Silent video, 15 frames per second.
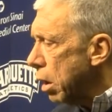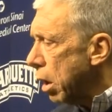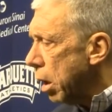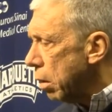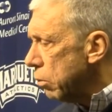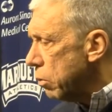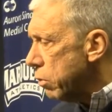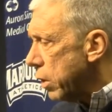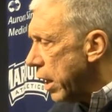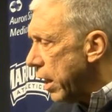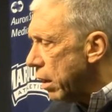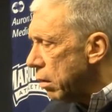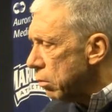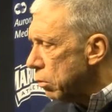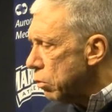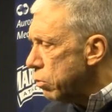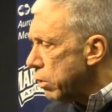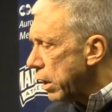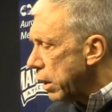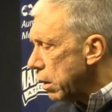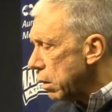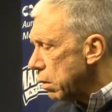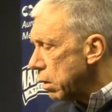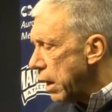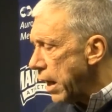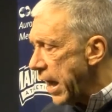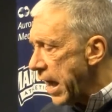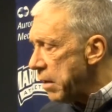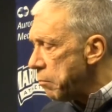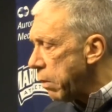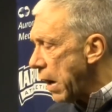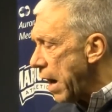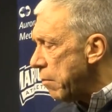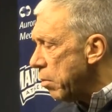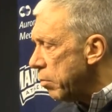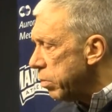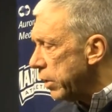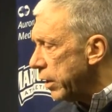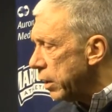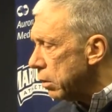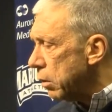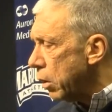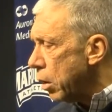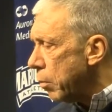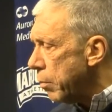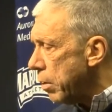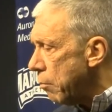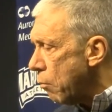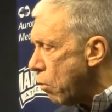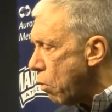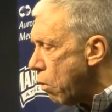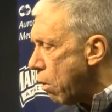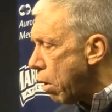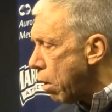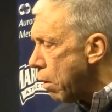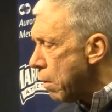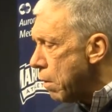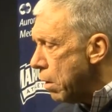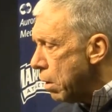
Luke had probably a little bit more